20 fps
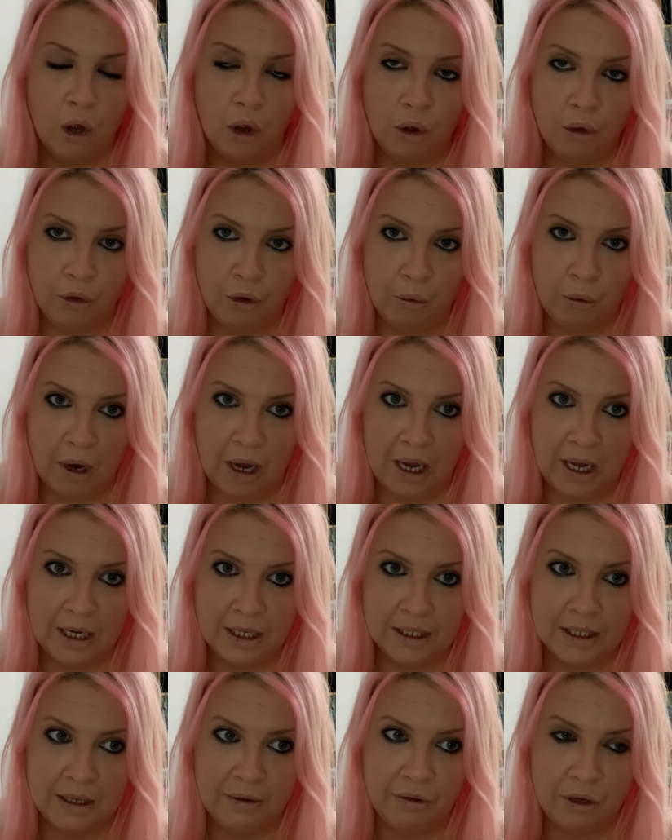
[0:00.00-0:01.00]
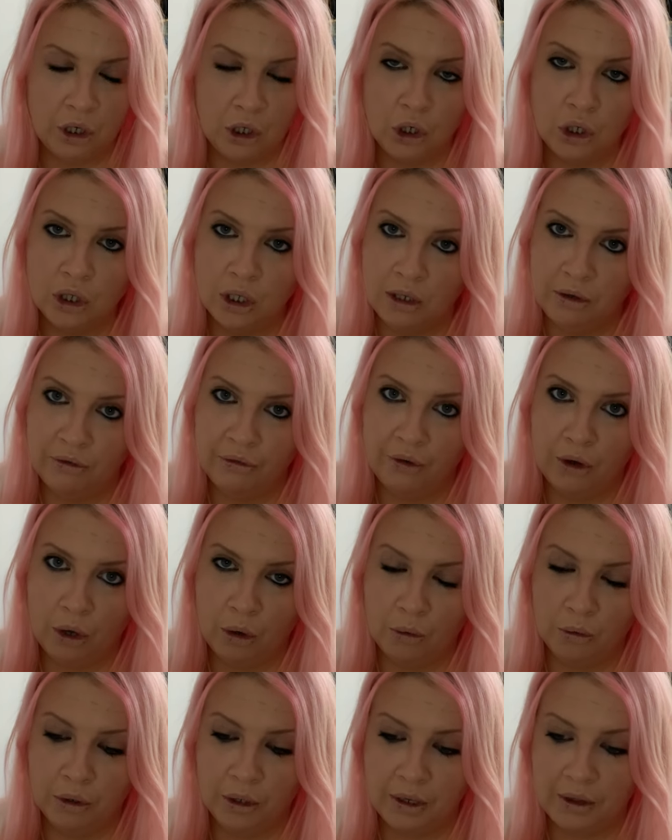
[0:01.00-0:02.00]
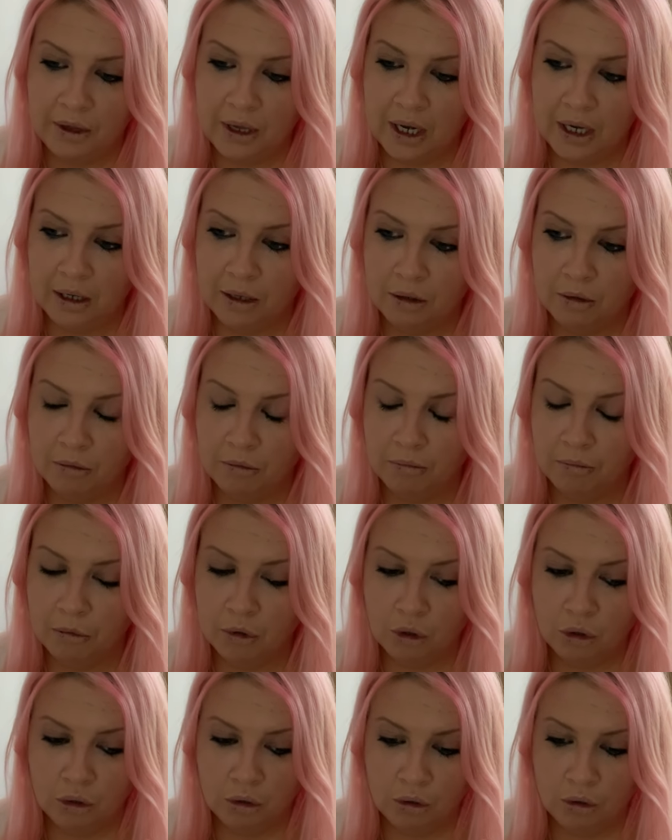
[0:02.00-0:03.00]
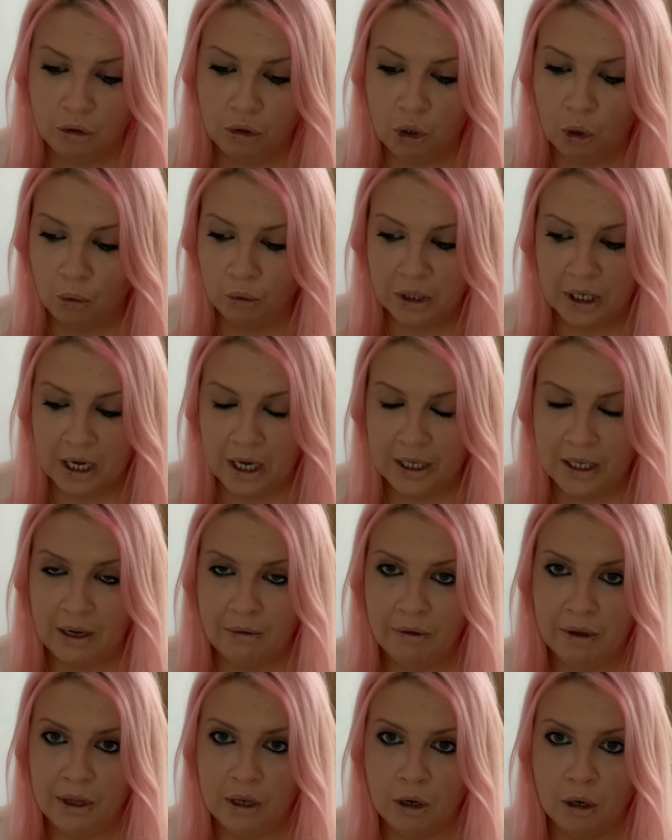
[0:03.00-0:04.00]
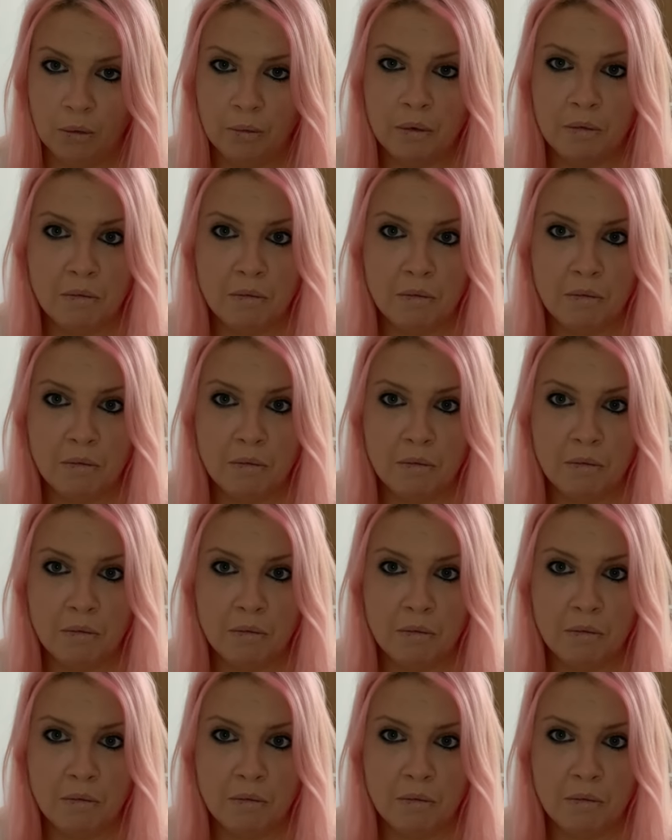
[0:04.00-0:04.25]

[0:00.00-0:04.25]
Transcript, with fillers: Otherwise, if you're using your phone, then don't tidy everything up.